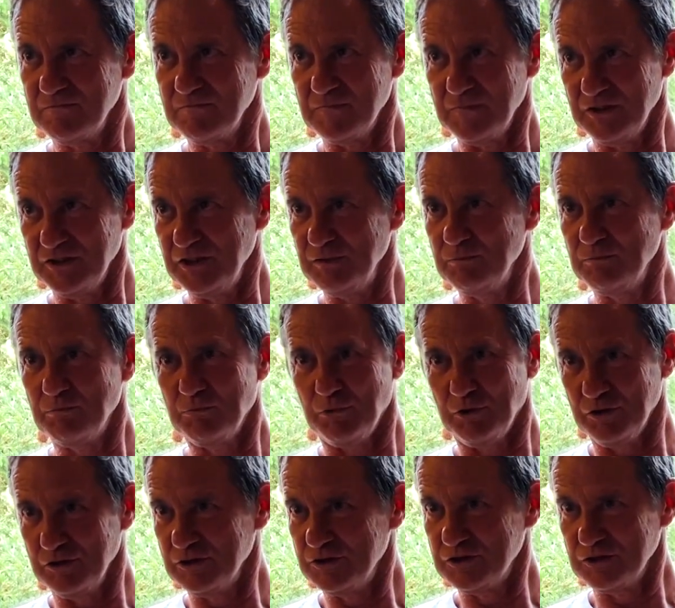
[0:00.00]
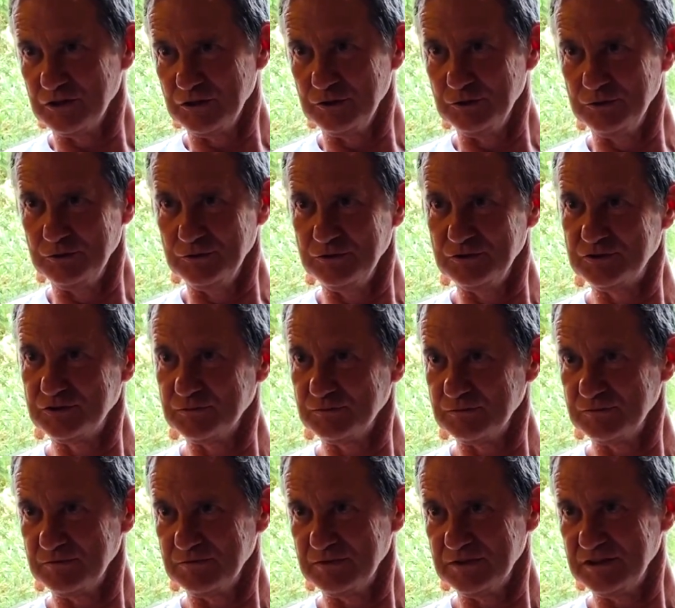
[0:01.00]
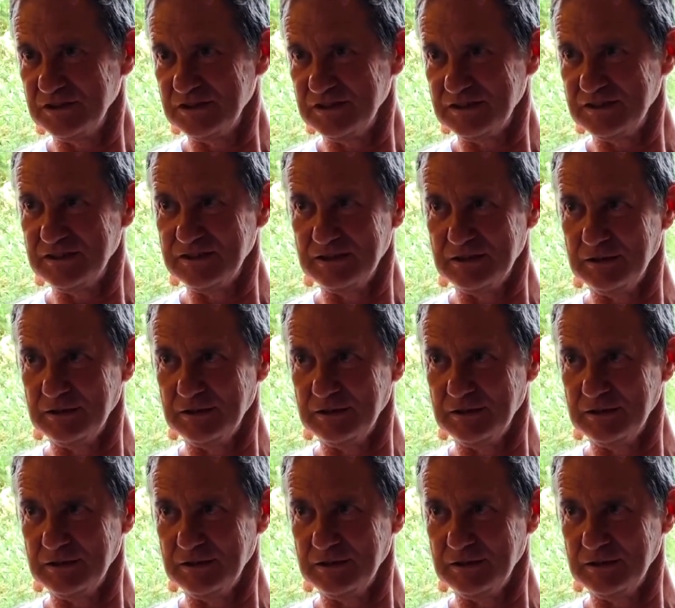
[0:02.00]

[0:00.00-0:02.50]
I didn't want to lose a